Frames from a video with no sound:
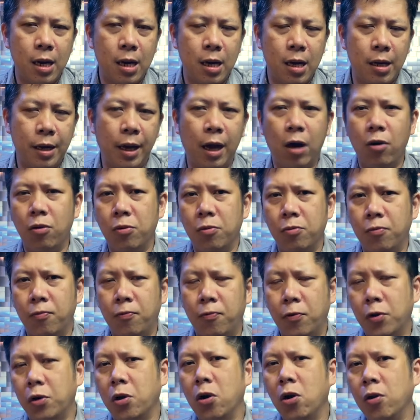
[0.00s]
Now,
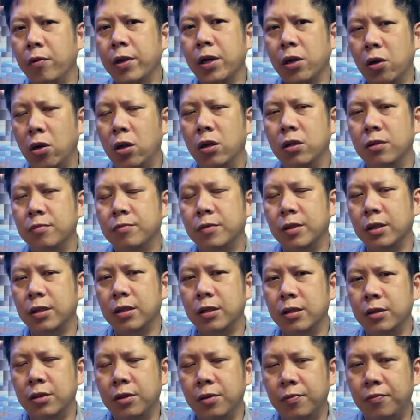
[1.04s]
foregoing all of
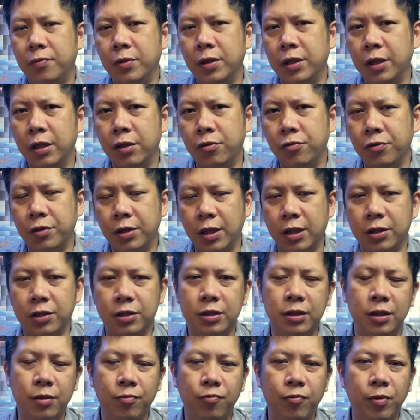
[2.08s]
the different introductions
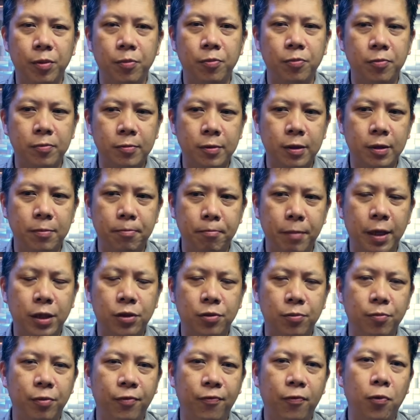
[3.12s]
that we
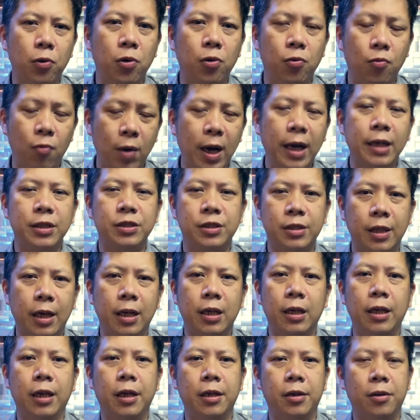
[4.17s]
mentioned before, Wise
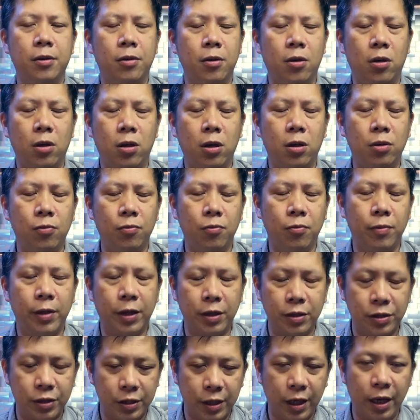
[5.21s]
Thailand, all we
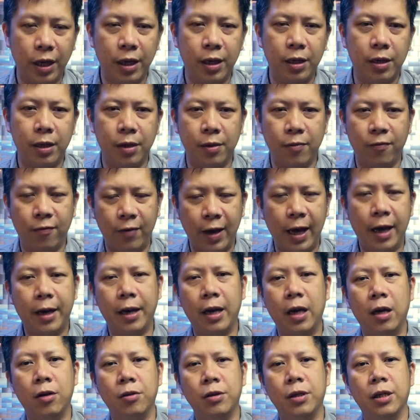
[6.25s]
can say flat
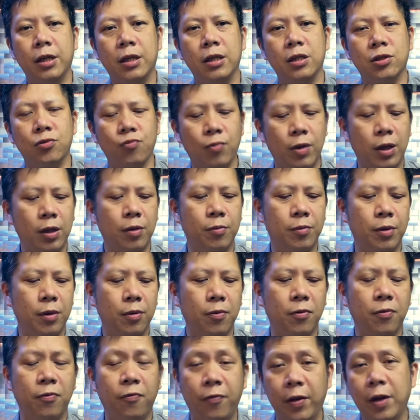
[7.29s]
out is one of the
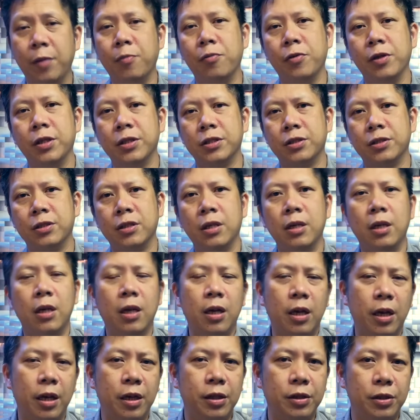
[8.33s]
favorites
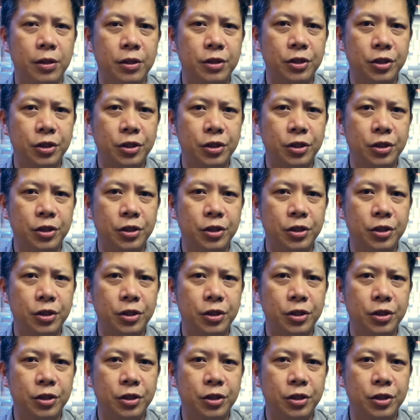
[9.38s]
in this